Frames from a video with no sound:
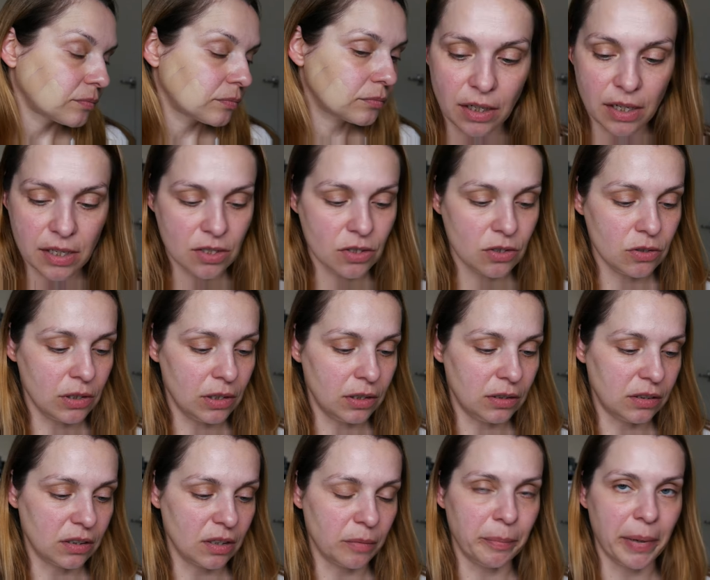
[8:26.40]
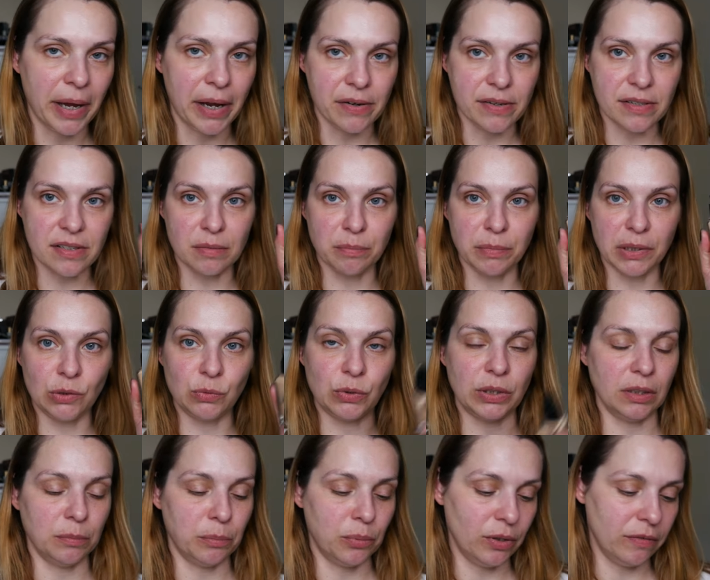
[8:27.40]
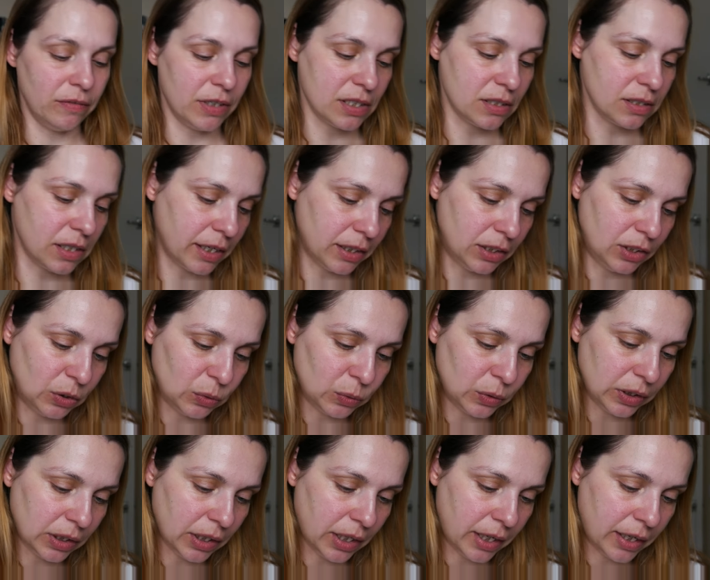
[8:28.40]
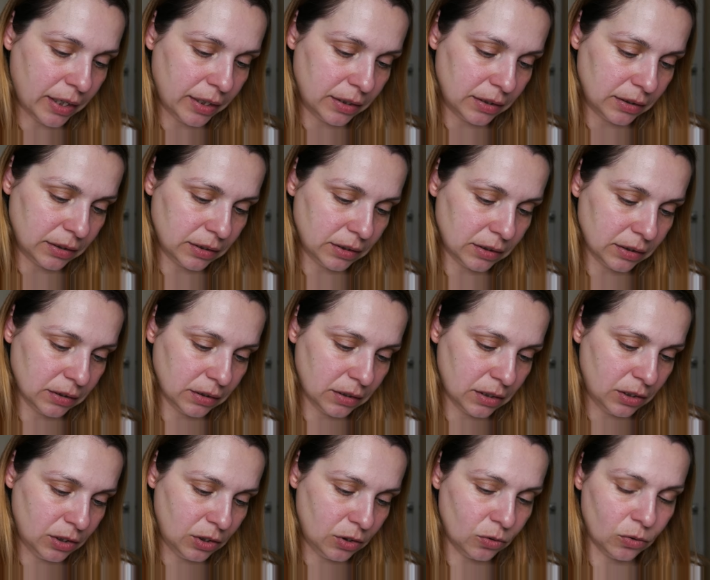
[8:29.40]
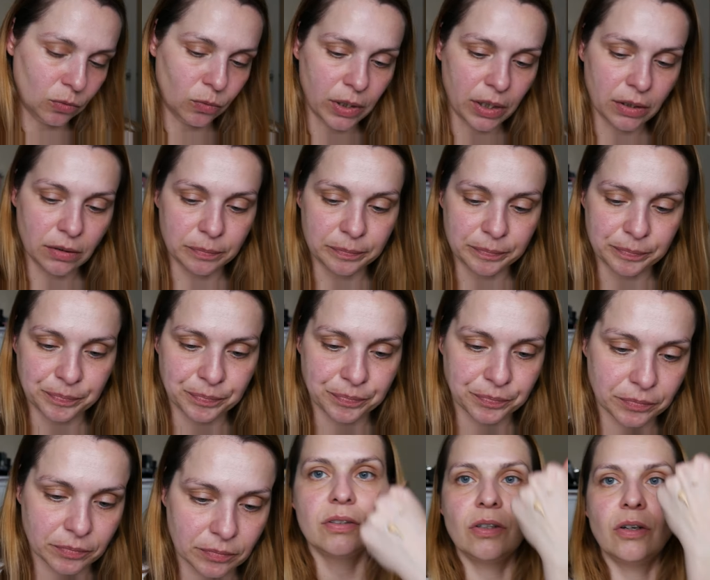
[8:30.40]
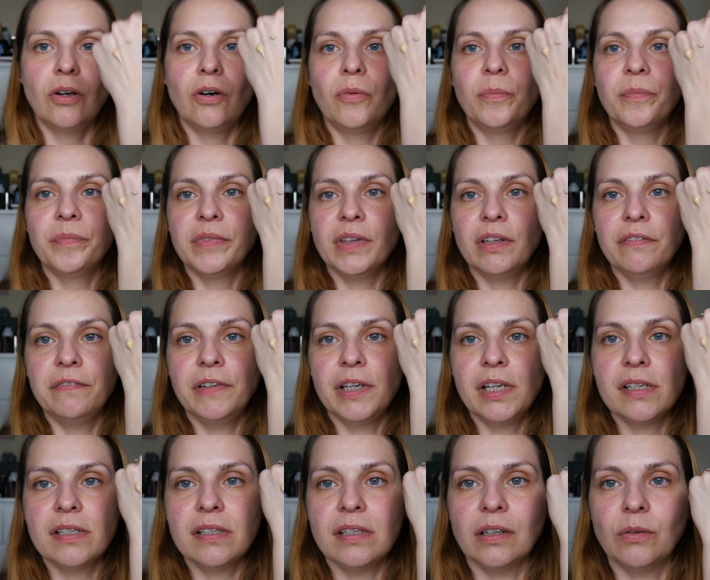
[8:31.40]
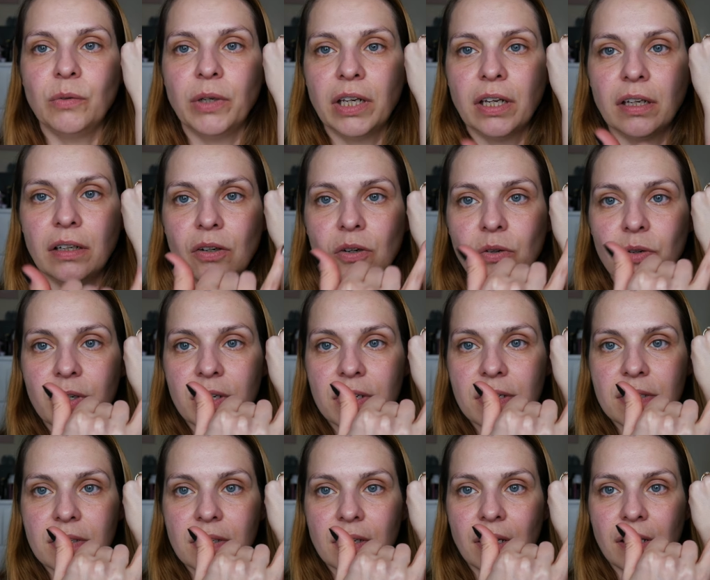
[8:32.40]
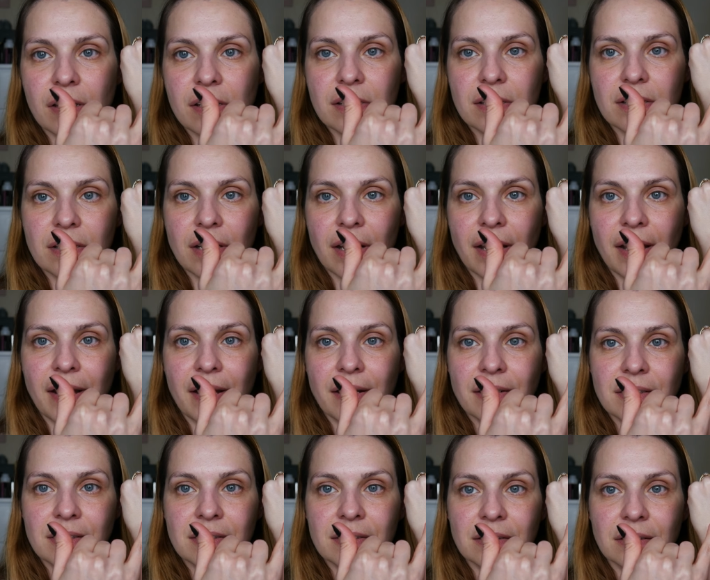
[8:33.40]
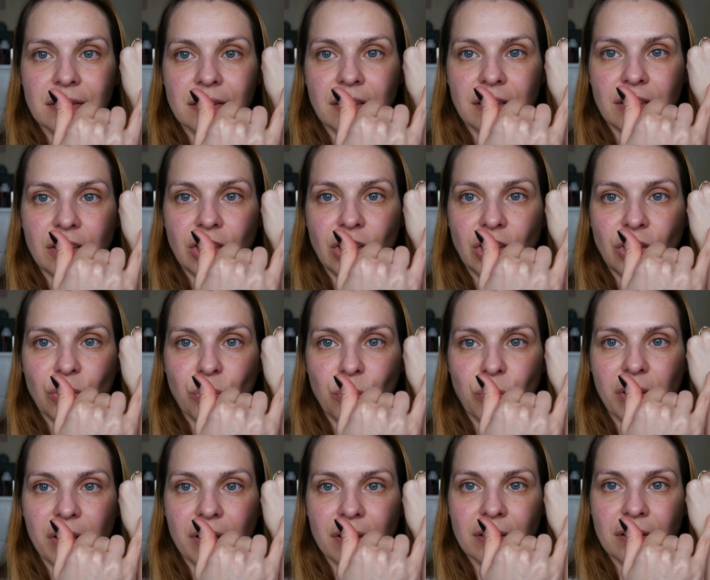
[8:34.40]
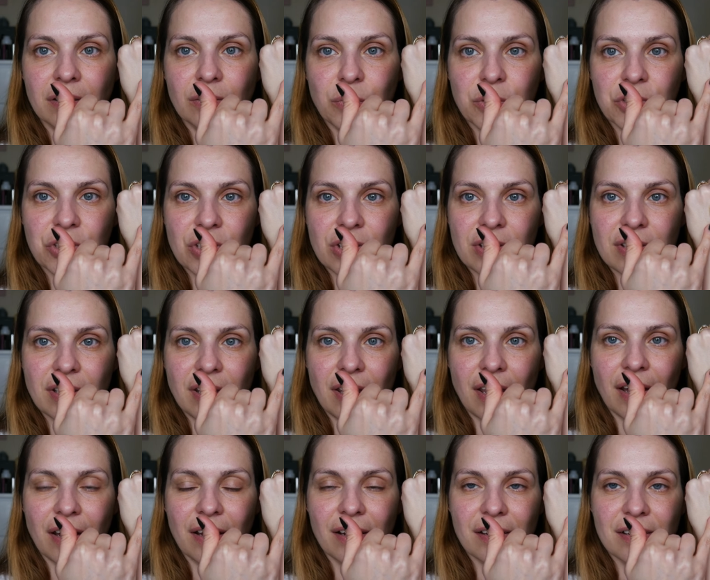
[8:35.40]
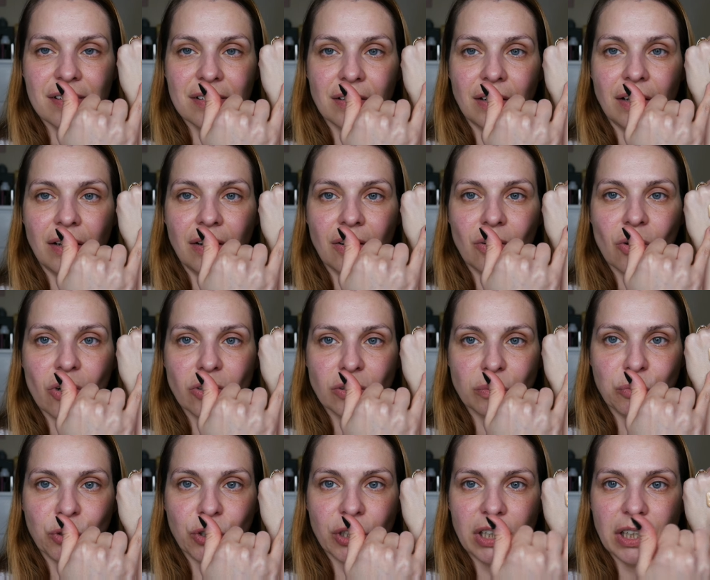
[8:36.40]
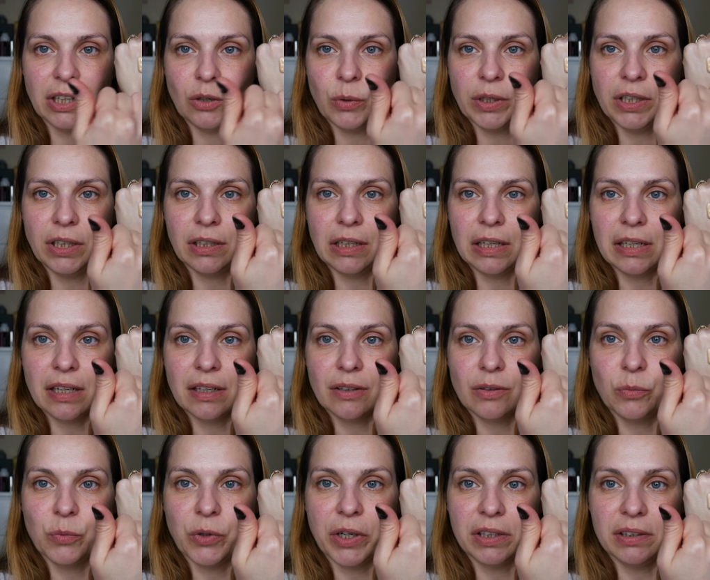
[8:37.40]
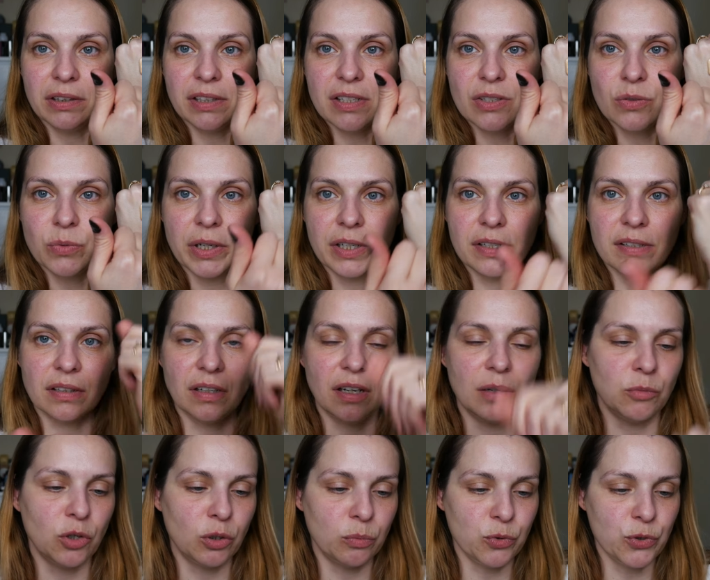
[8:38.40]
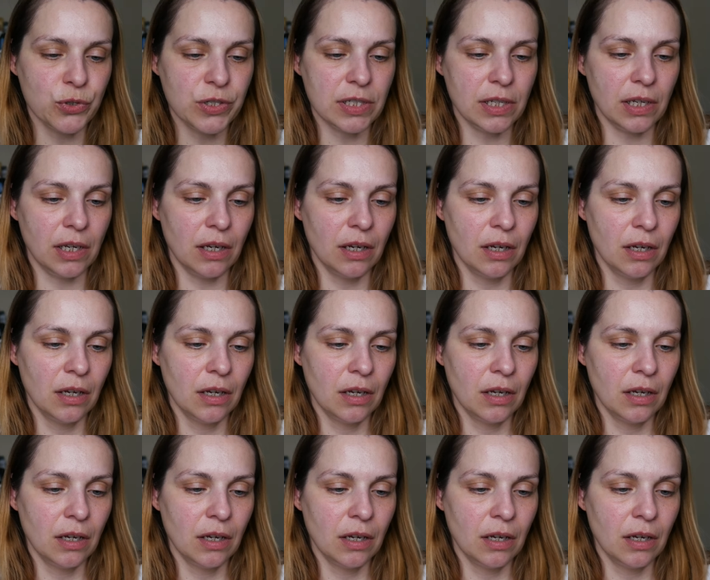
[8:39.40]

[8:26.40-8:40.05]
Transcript: Let's do a little comparison between the previous light nude and the new one. So the first thing we can notice is that the new one, which is here, is a lot more liquidy, like, while this one is a lot more moussey.